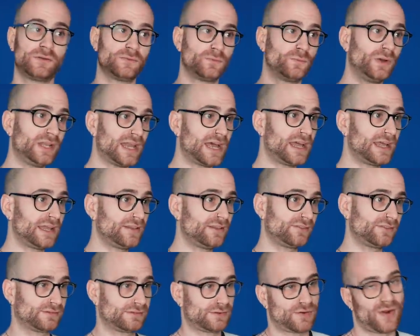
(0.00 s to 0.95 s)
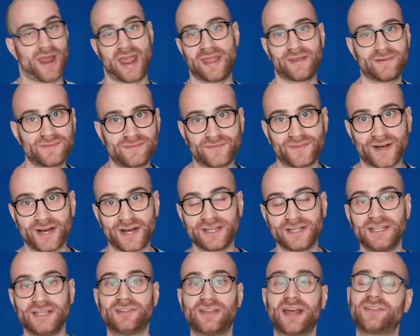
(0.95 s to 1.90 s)
Willian's great,
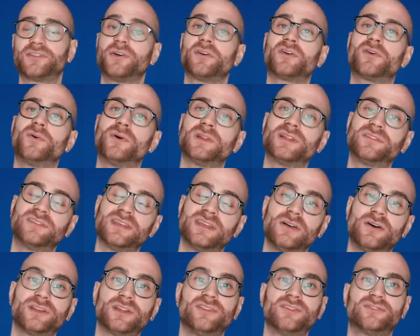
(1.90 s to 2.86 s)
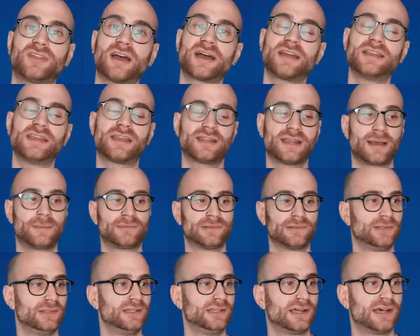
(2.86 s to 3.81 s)
fine. He has got quality on his day. He can
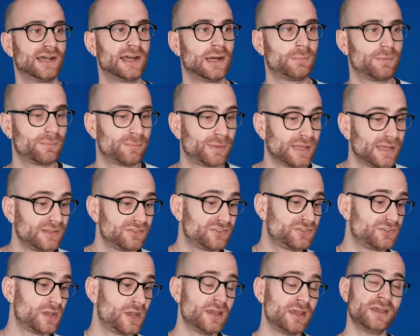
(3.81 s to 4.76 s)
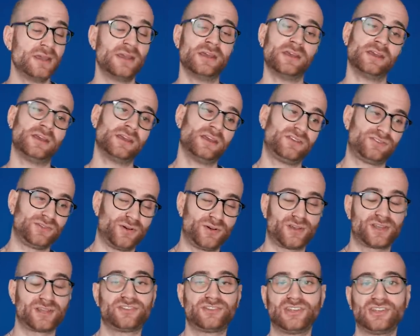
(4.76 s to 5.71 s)
absolutely light up a pitch. He's
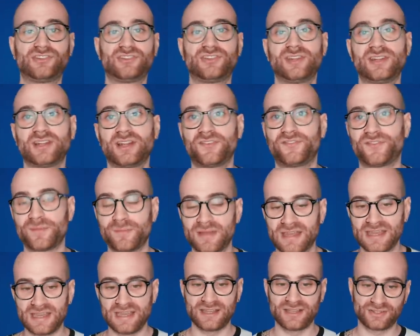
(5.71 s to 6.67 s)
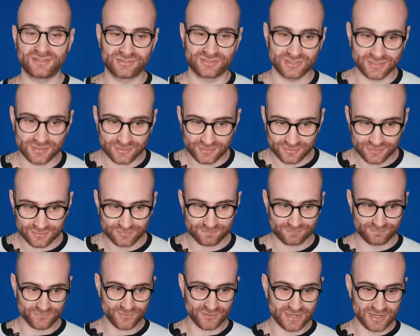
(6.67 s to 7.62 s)
not consistent enough for me to
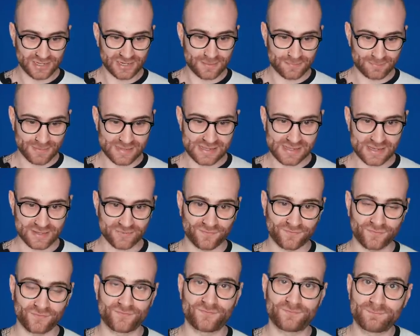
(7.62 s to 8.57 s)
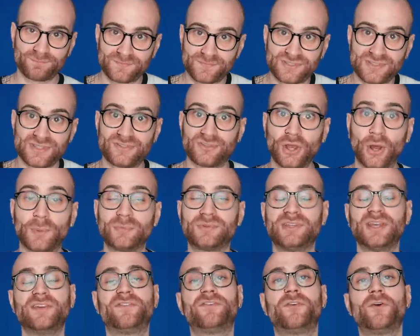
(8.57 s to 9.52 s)
really be a top
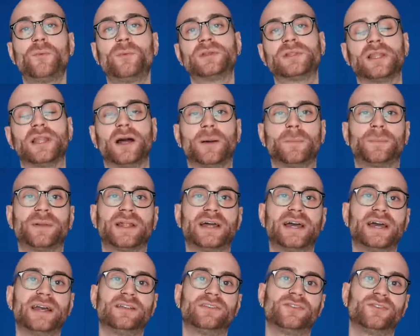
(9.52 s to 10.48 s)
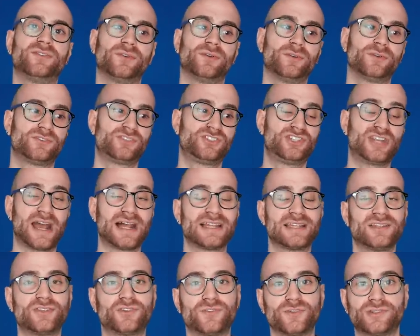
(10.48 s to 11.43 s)
tier forward line player to
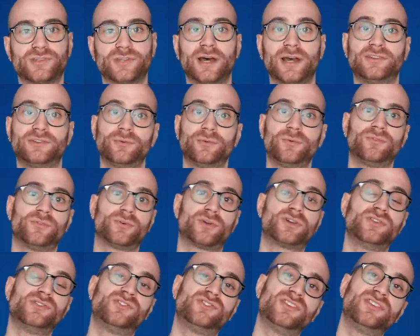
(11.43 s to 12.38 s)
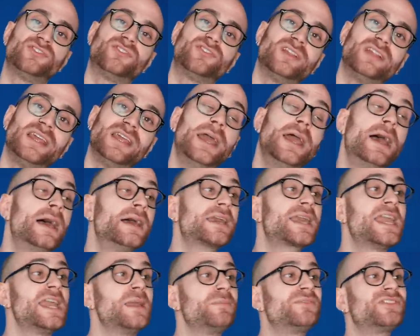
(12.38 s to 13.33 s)
challenge for titles or consistently
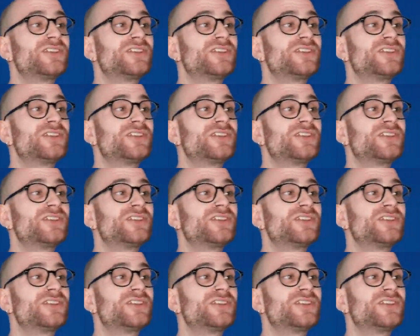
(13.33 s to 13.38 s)
keep